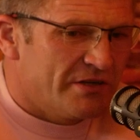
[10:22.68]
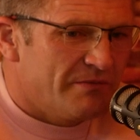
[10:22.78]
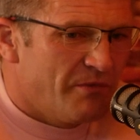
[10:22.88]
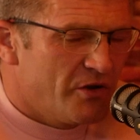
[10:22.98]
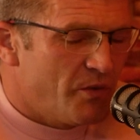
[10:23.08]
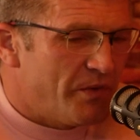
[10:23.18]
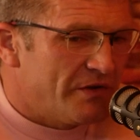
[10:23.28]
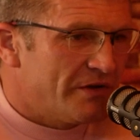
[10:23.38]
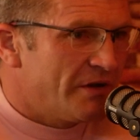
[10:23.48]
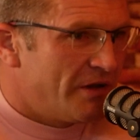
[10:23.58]
just kind of my
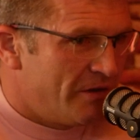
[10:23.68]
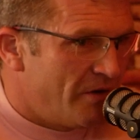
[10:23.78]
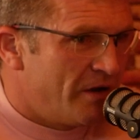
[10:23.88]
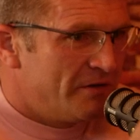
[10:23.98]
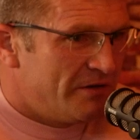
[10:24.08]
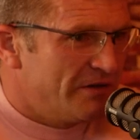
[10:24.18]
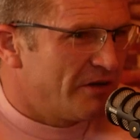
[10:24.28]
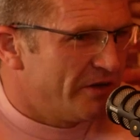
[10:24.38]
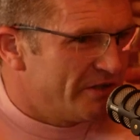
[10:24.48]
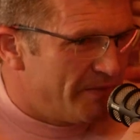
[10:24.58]
opinion on the
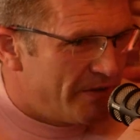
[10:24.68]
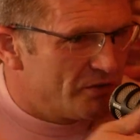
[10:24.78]
kind of